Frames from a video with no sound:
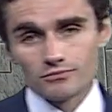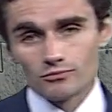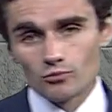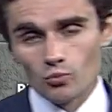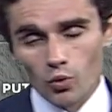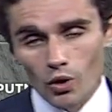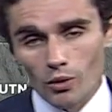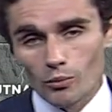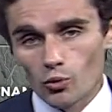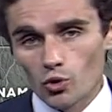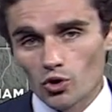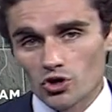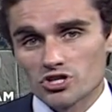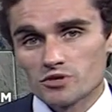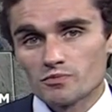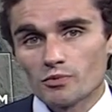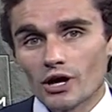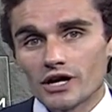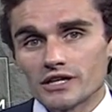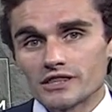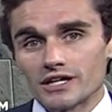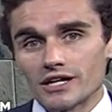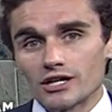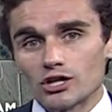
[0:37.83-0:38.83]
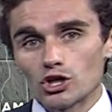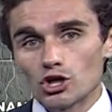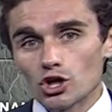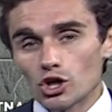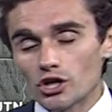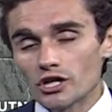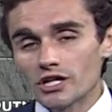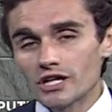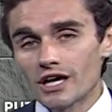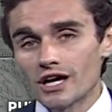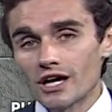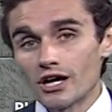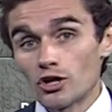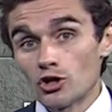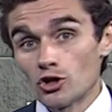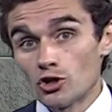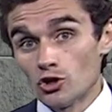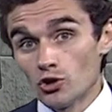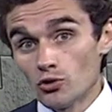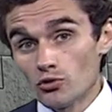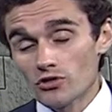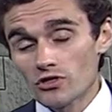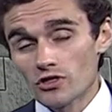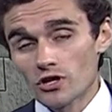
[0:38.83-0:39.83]
One more spot that could get a
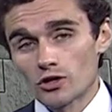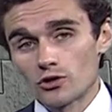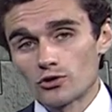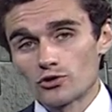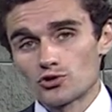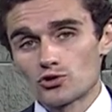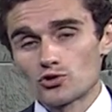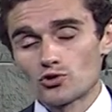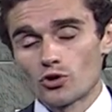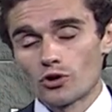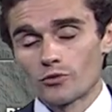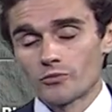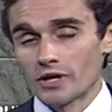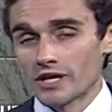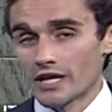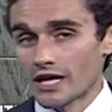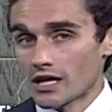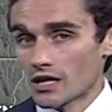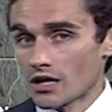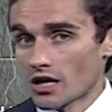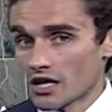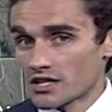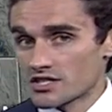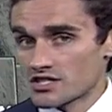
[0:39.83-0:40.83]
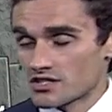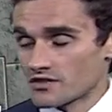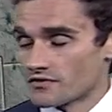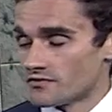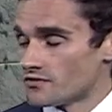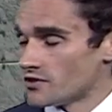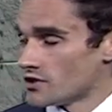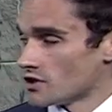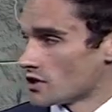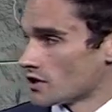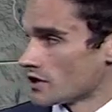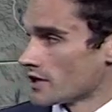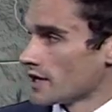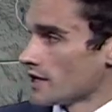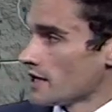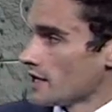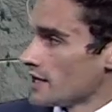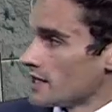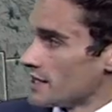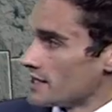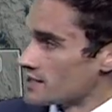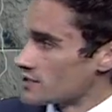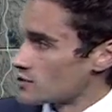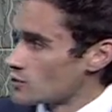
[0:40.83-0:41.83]
new thunderstorm, again, not severe,
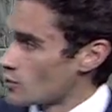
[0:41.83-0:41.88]
is